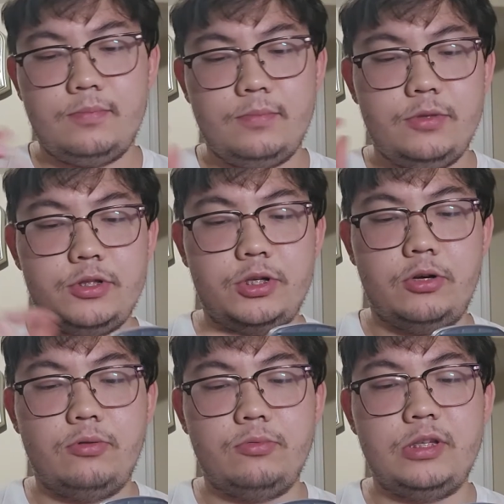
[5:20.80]

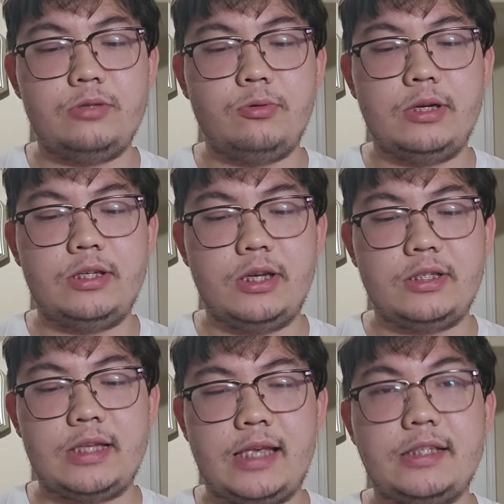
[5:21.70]
So this one, what it does,
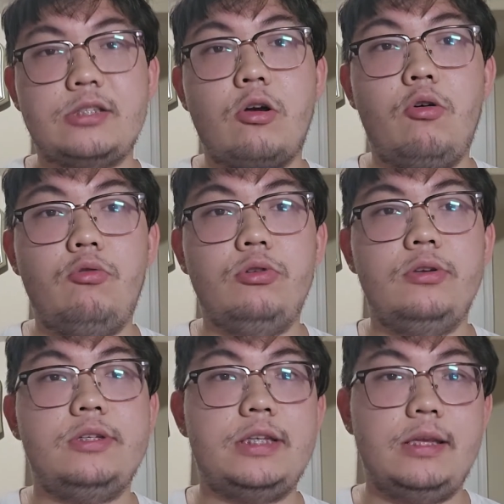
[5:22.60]
it has its own
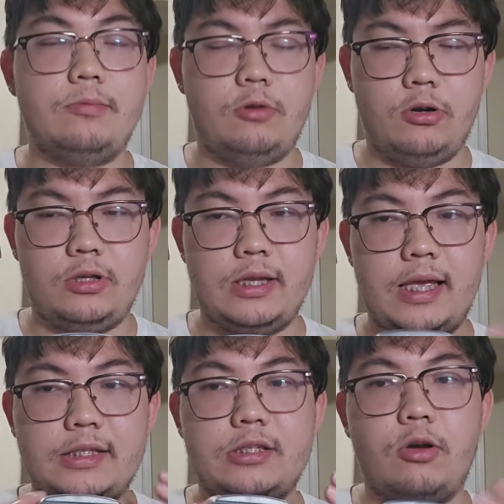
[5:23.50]
Game Boy
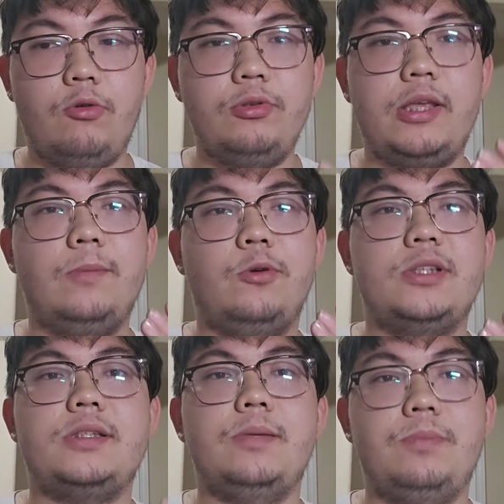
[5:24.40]

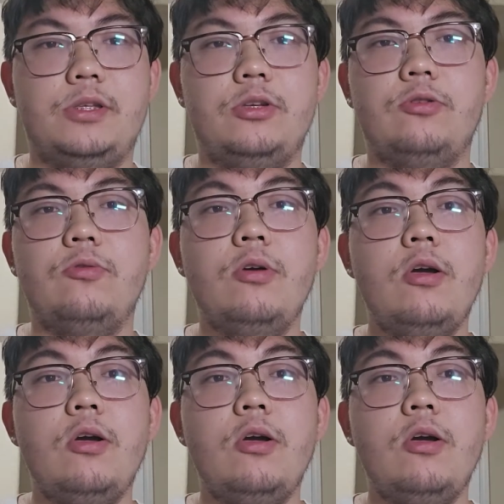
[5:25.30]
CPU,